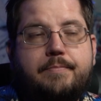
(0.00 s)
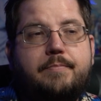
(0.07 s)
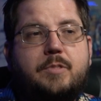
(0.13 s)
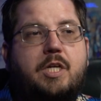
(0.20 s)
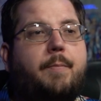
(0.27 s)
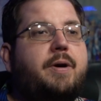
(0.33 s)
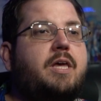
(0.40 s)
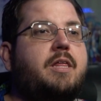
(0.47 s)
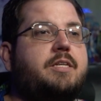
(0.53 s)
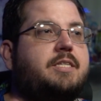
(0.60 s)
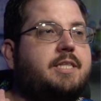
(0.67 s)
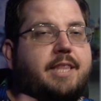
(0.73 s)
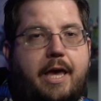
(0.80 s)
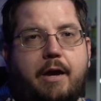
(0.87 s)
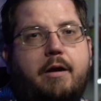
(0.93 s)
Somebody
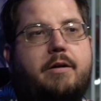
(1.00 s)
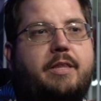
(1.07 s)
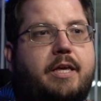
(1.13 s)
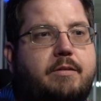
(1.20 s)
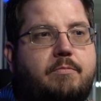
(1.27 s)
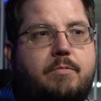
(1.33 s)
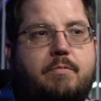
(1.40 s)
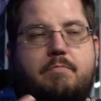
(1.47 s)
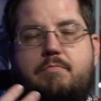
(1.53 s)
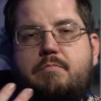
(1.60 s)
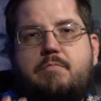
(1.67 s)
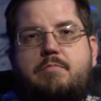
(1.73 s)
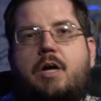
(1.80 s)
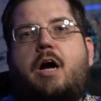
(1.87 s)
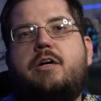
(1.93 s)
that's there that
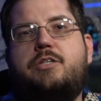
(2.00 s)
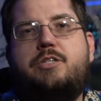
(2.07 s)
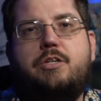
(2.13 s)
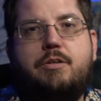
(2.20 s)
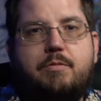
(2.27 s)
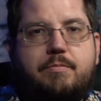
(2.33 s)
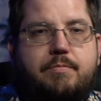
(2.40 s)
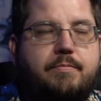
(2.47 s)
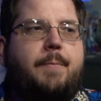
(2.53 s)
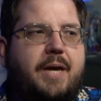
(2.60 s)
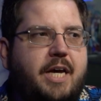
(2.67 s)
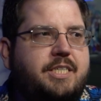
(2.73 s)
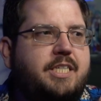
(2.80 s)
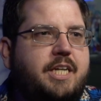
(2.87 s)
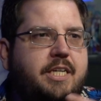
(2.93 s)
talks to you.
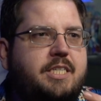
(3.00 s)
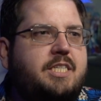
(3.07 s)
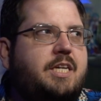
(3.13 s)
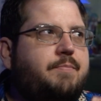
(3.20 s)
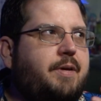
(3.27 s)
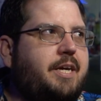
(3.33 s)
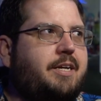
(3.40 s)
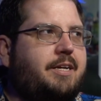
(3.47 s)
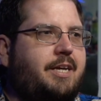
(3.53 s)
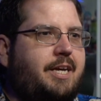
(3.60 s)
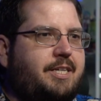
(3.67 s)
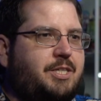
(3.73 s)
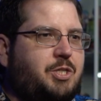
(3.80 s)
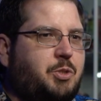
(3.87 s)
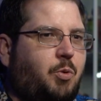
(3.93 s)
Because he does seem like
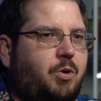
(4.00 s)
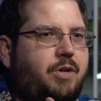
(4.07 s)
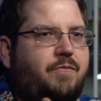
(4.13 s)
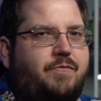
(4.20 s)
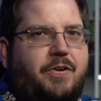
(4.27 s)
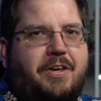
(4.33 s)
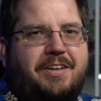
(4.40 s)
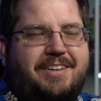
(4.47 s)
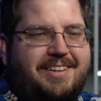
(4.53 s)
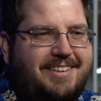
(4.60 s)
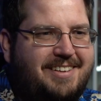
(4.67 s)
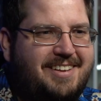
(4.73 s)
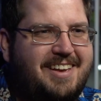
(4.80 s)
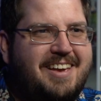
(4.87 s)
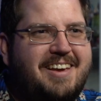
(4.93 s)
he's sort of
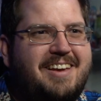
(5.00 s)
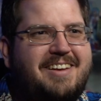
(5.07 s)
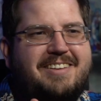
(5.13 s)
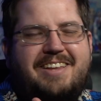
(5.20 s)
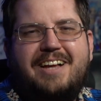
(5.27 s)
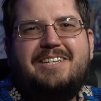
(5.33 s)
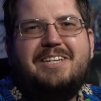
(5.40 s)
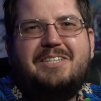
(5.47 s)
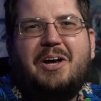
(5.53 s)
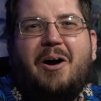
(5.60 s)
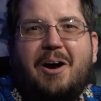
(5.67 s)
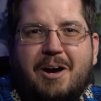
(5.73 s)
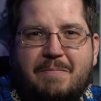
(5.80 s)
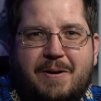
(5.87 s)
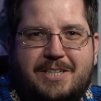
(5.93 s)
doesn't
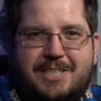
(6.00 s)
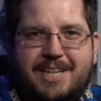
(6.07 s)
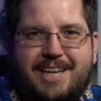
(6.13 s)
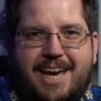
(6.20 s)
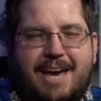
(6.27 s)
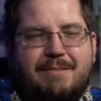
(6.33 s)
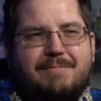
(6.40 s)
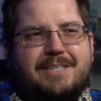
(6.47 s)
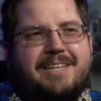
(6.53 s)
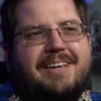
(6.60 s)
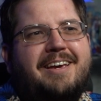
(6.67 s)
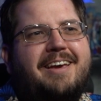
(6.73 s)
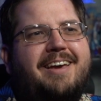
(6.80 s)
talk much in games.